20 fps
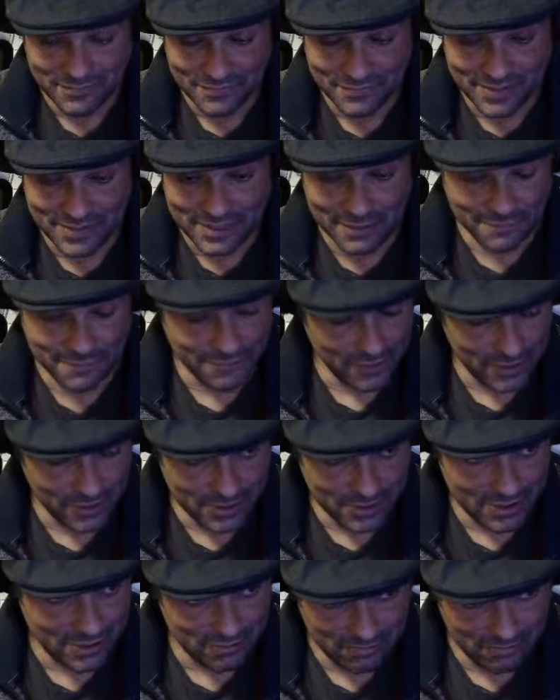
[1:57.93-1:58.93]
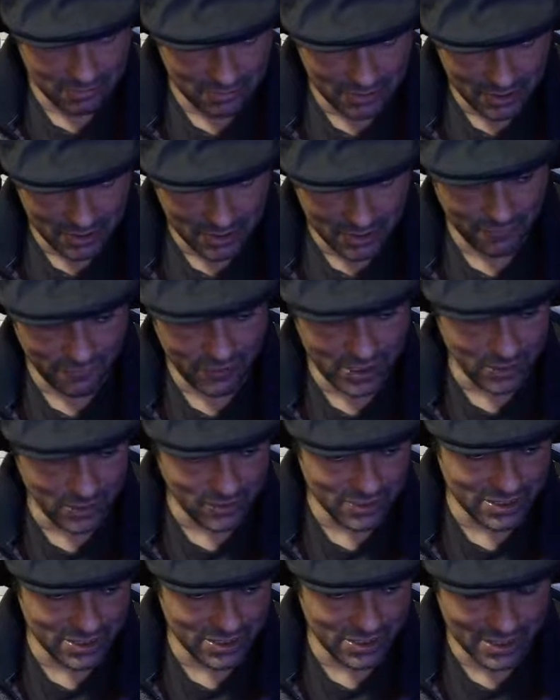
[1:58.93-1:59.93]
different
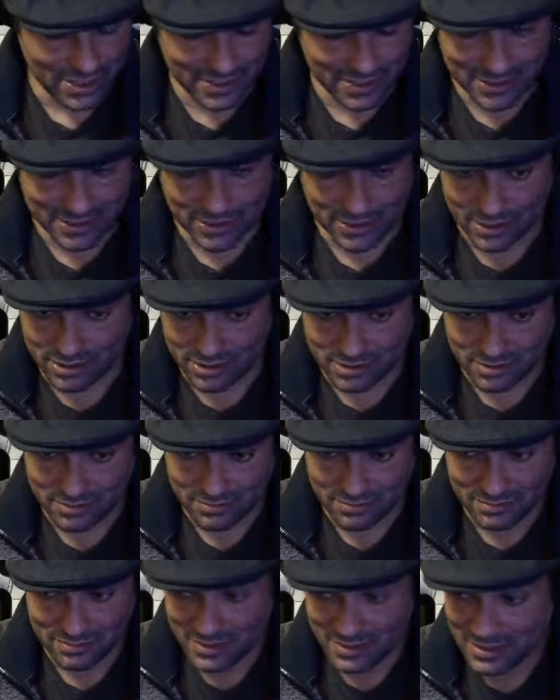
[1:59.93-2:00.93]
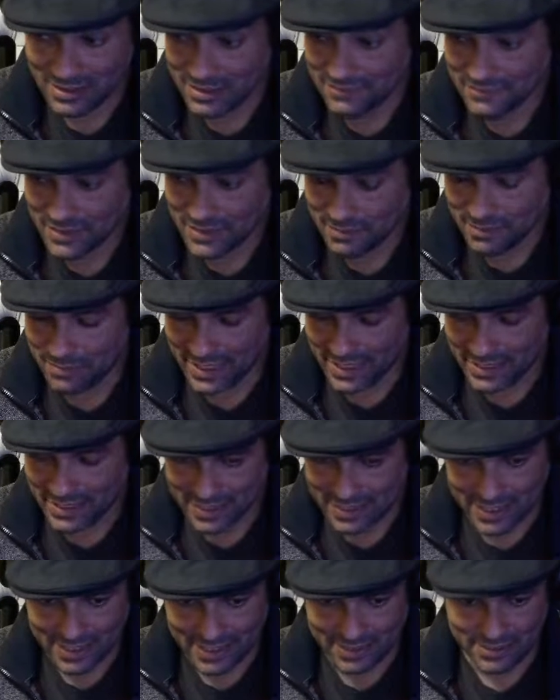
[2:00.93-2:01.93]
frequency, and they just blink,
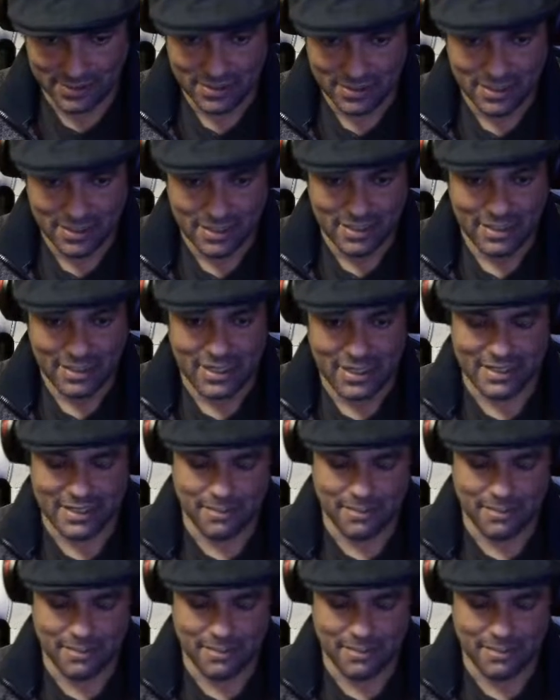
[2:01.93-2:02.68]
and the